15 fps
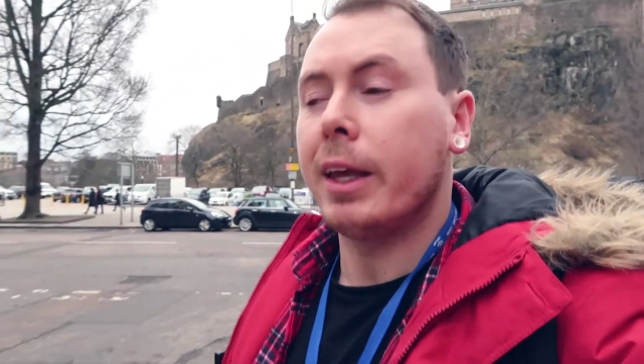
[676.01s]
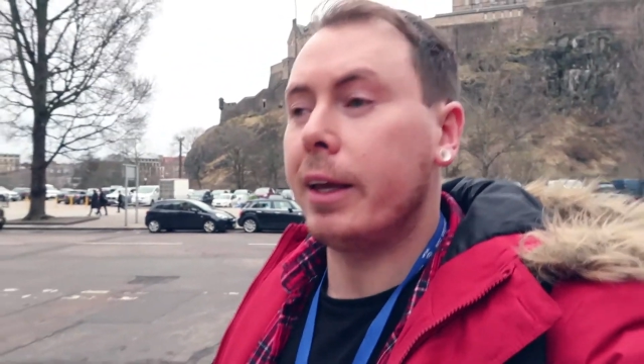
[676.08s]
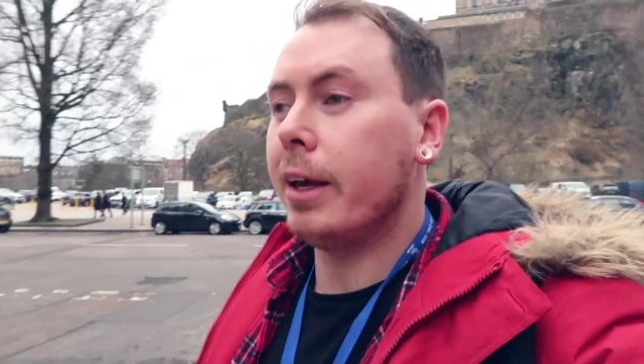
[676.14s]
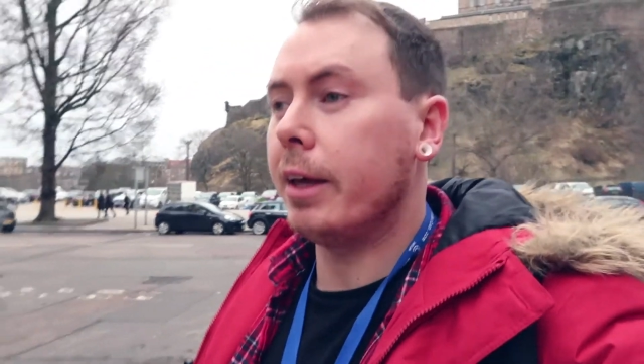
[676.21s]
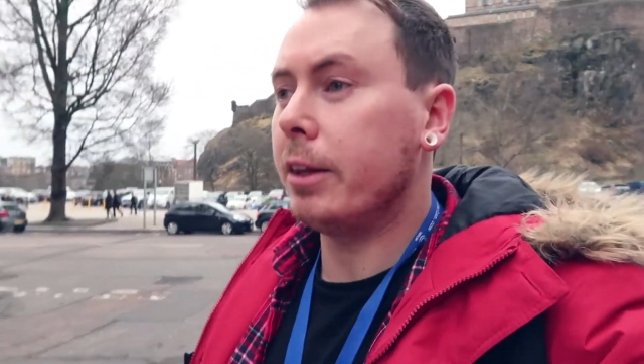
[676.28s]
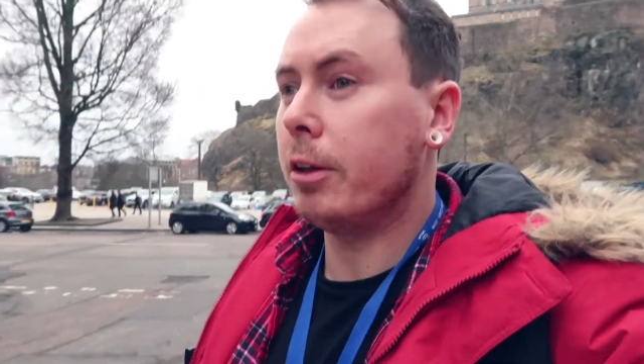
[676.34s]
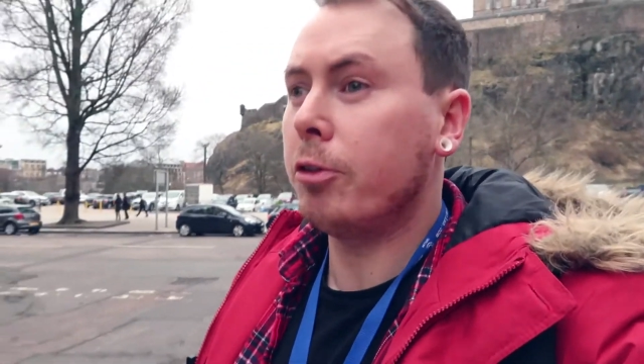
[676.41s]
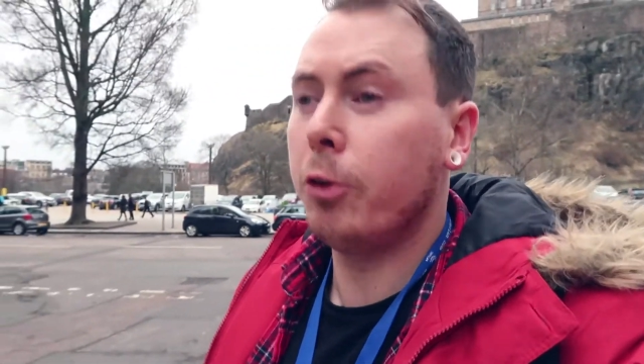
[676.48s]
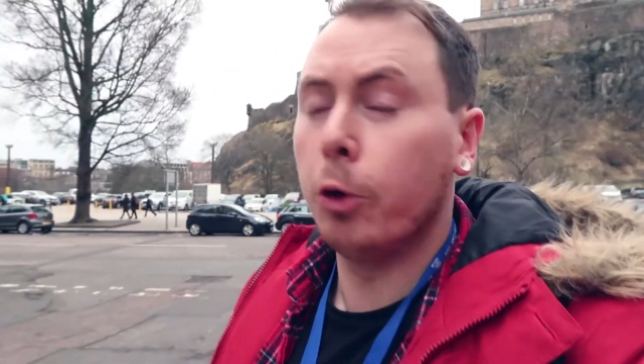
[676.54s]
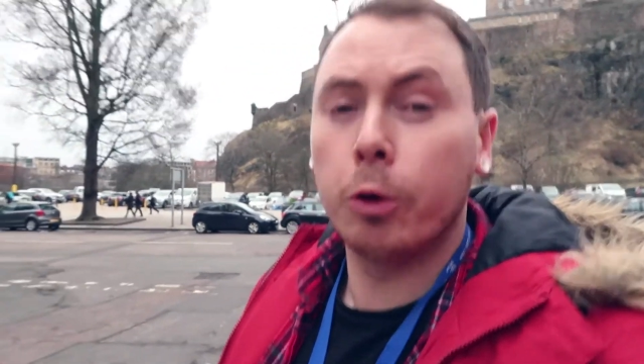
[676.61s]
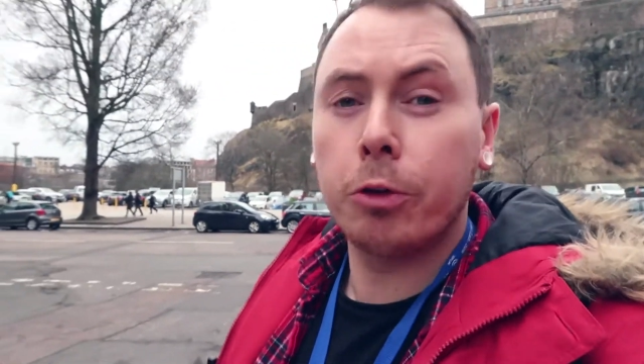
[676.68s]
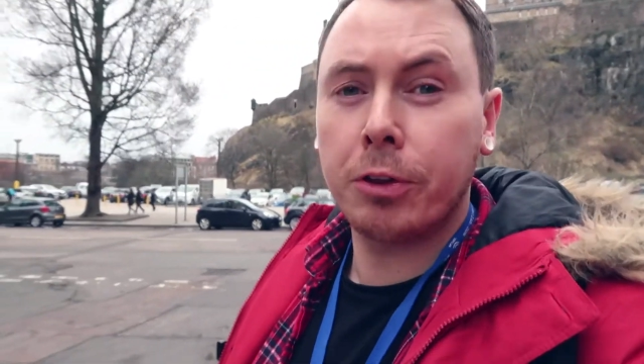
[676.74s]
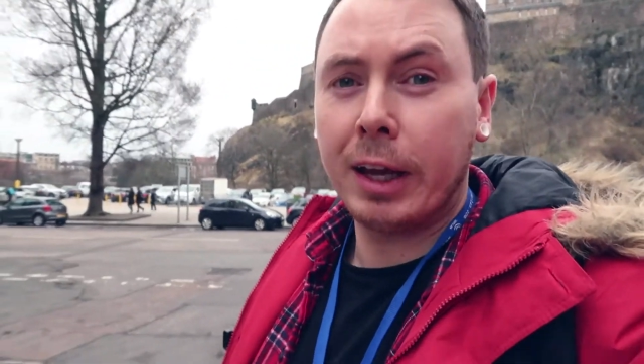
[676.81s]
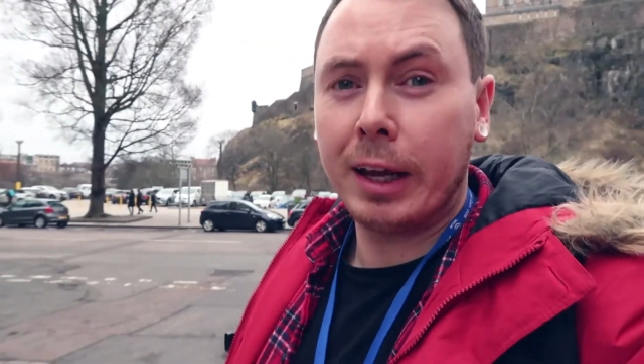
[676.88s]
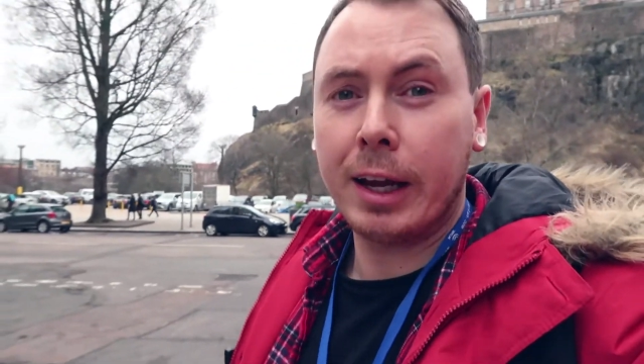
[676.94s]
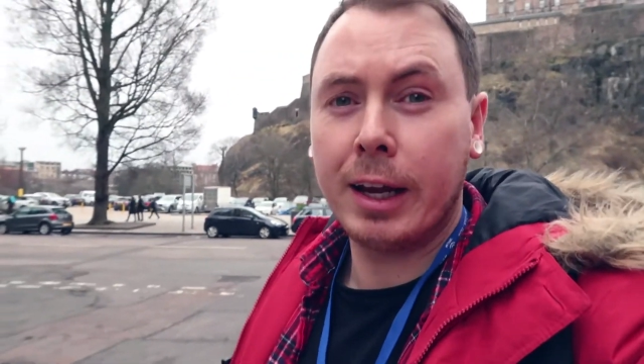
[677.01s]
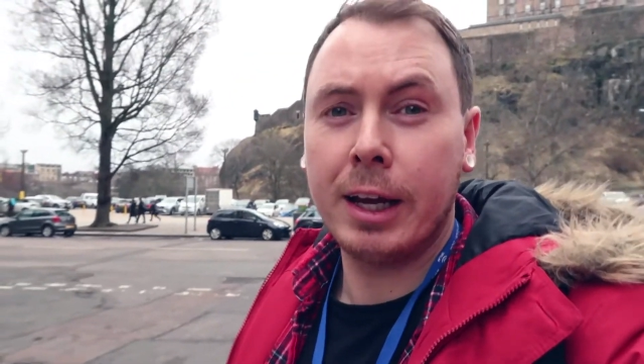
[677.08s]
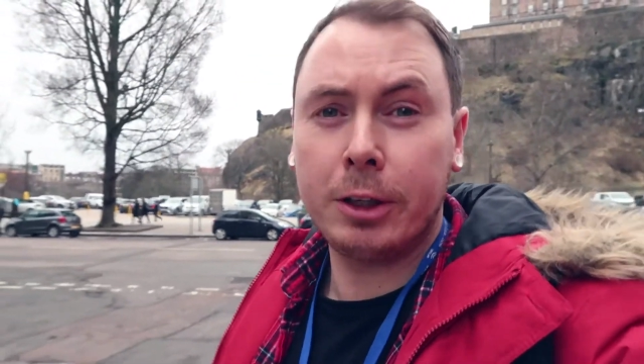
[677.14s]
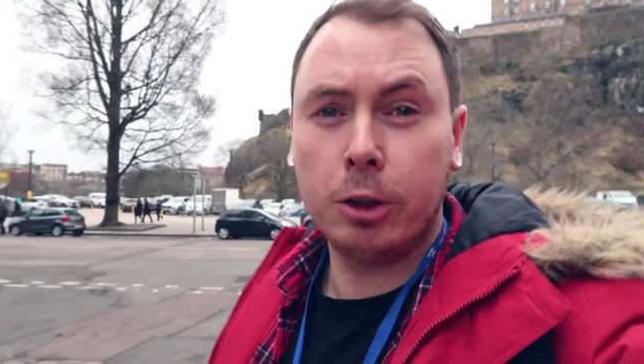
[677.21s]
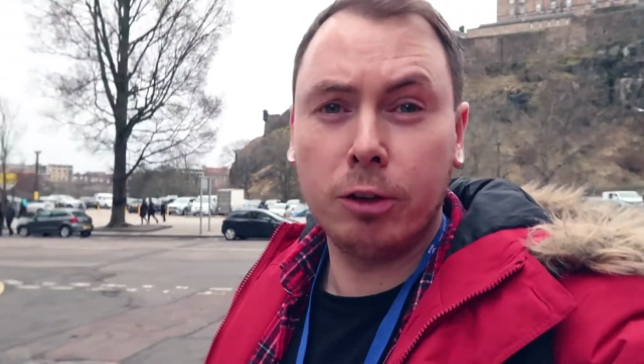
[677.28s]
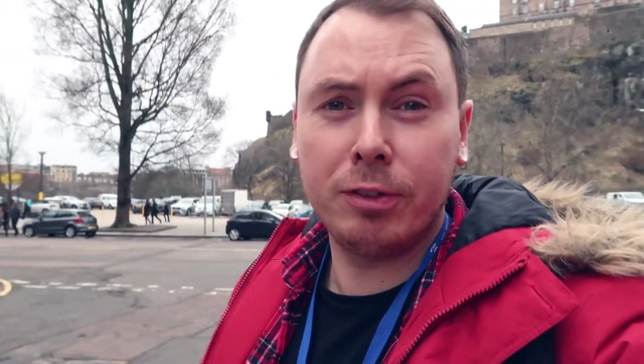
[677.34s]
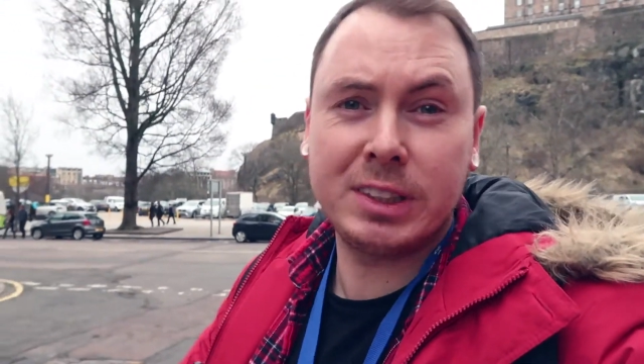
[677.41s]
get the full thing,
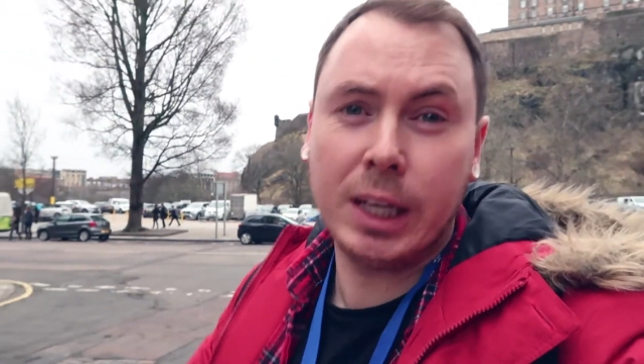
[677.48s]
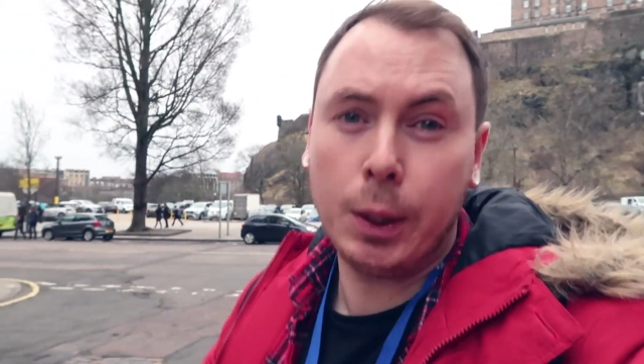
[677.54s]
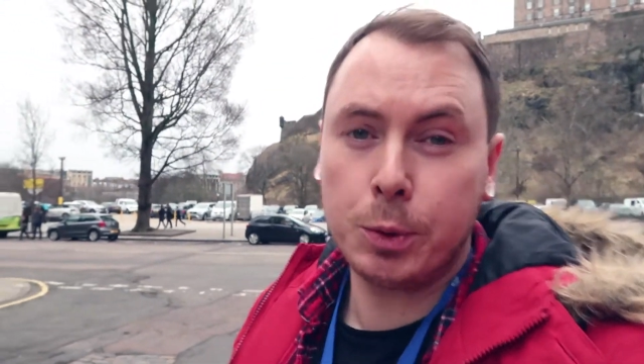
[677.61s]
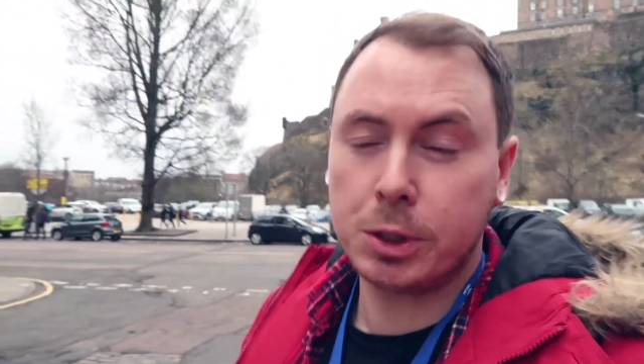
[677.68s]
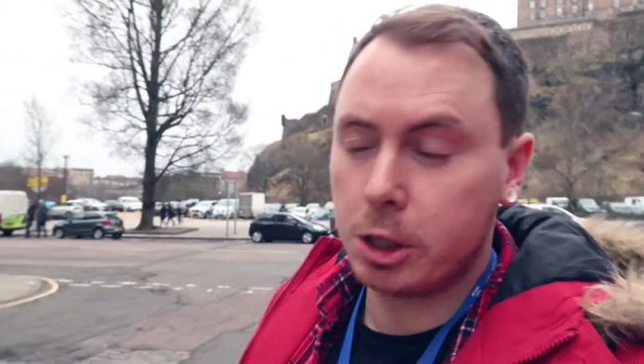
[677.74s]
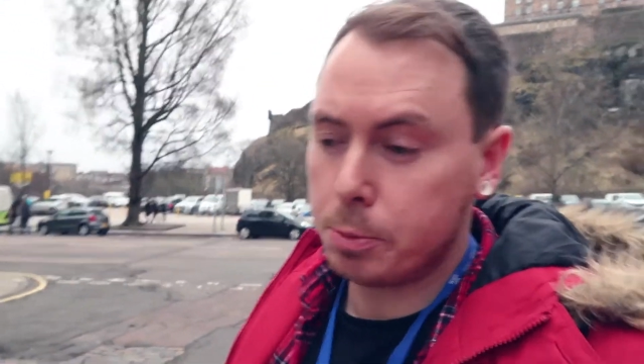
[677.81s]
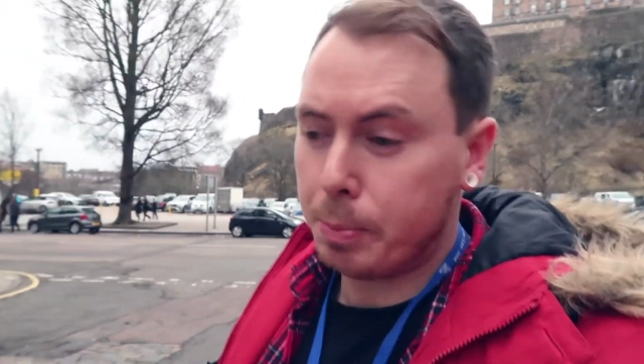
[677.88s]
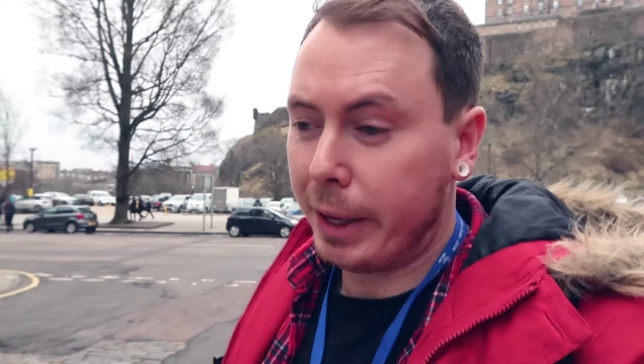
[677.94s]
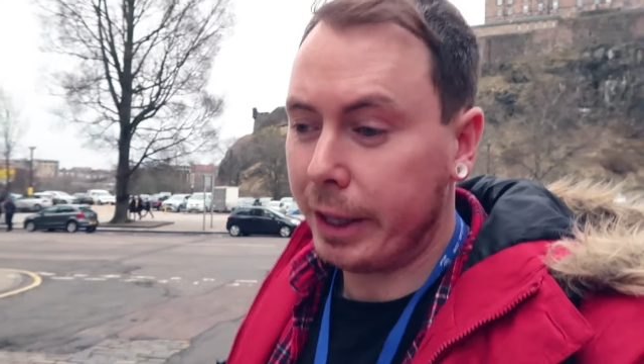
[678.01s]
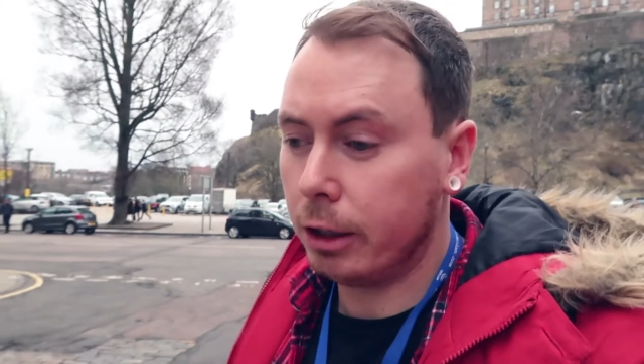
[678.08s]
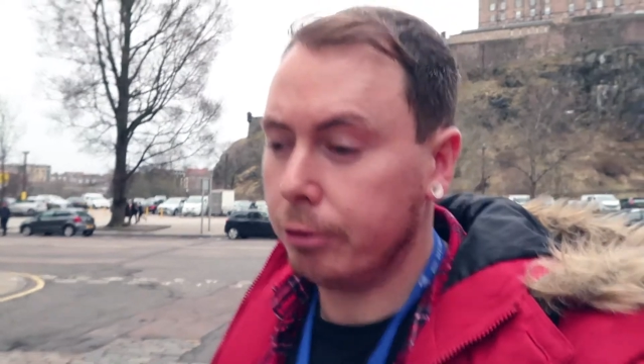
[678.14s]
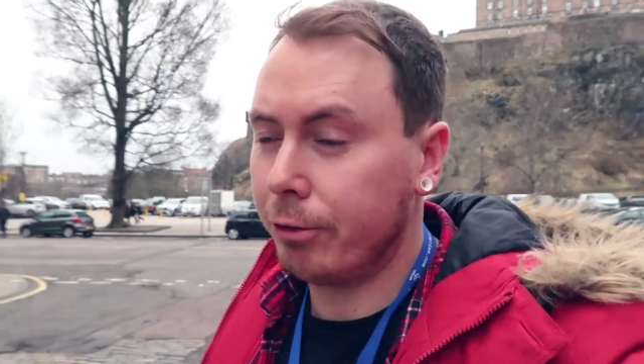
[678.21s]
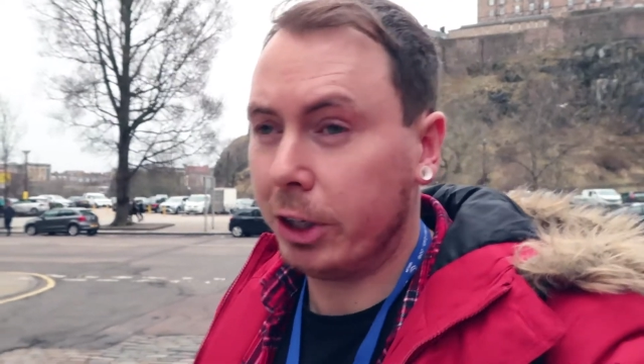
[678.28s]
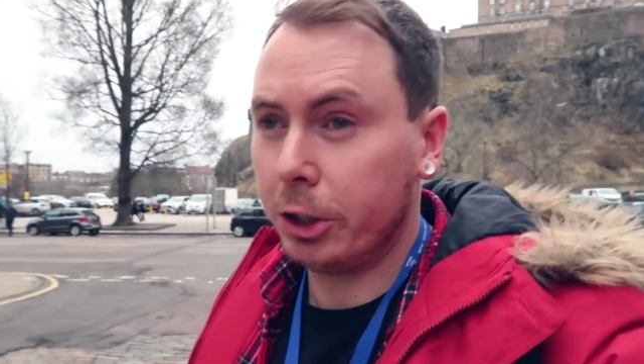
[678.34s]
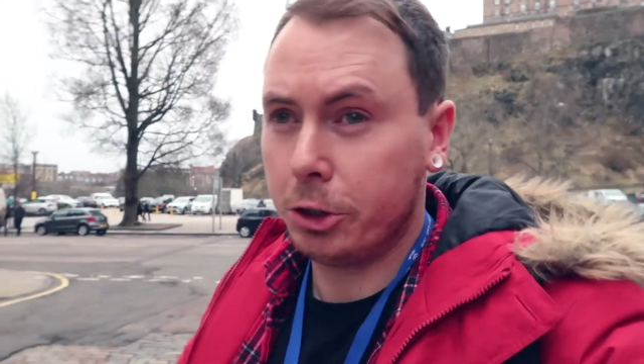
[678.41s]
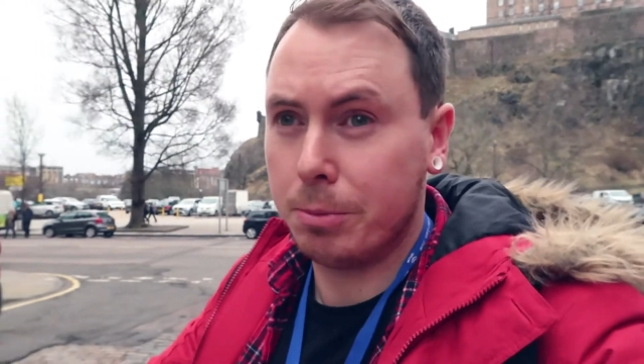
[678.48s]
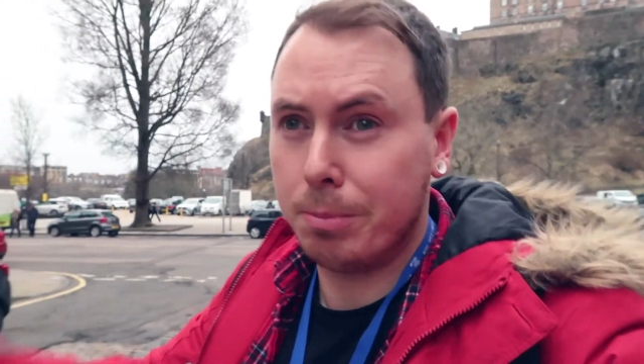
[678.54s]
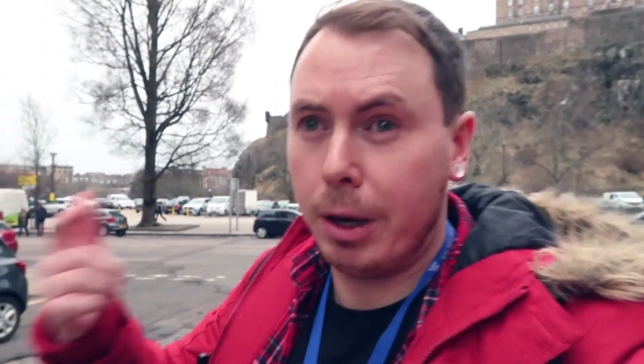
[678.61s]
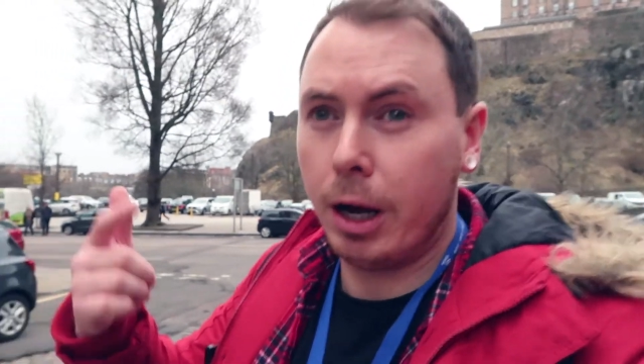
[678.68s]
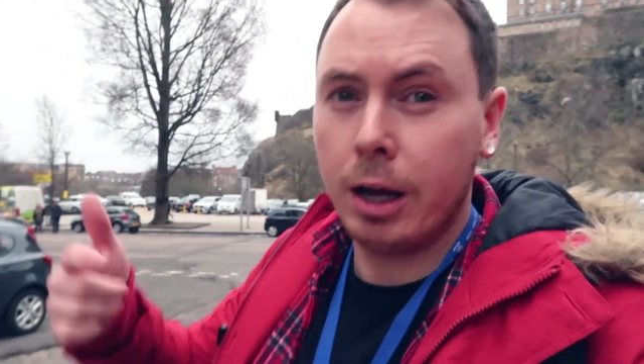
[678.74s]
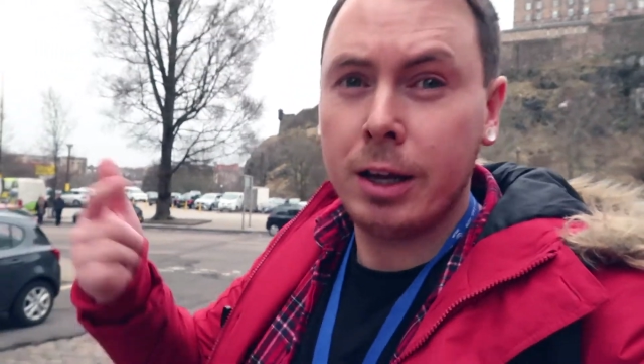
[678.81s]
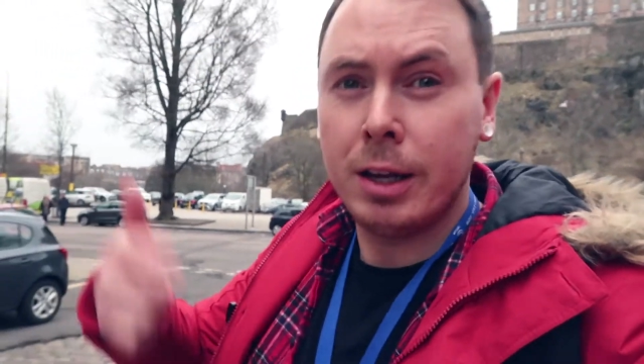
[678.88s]
and obviously it was a sped up version,
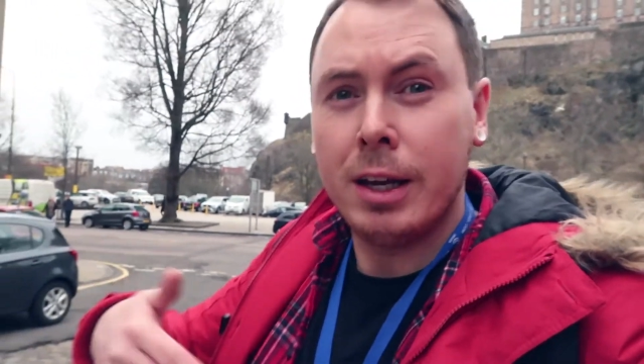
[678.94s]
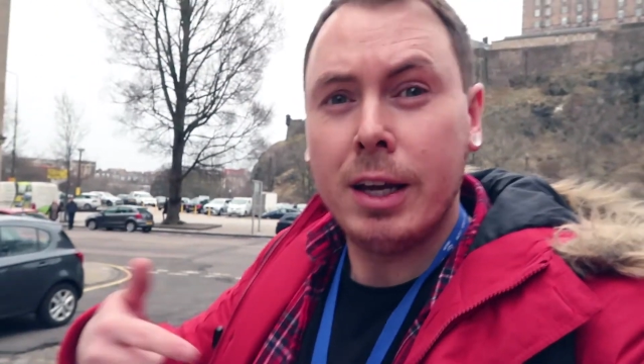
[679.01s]
but